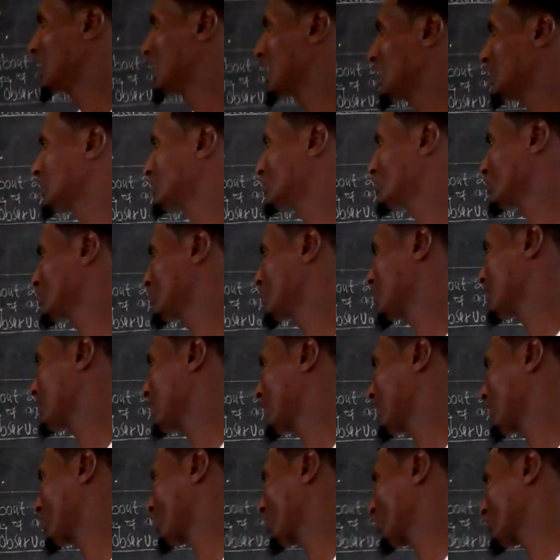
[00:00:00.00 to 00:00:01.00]
add sodium
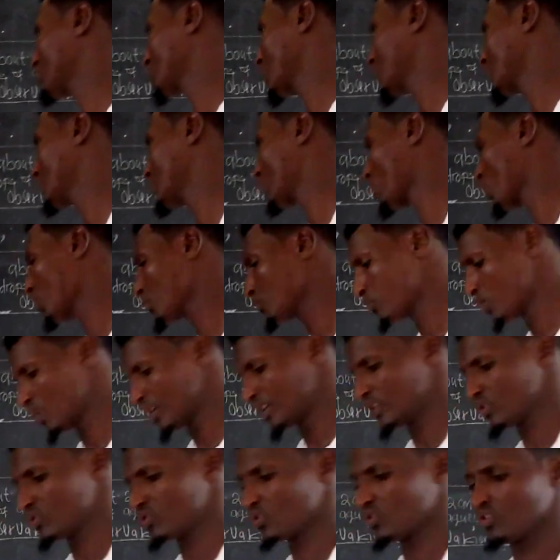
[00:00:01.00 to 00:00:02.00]
hydroxide
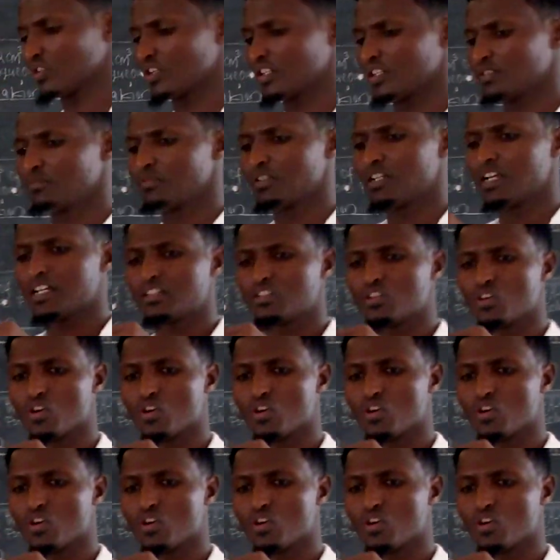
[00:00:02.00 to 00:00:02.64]
dropwise. So let me add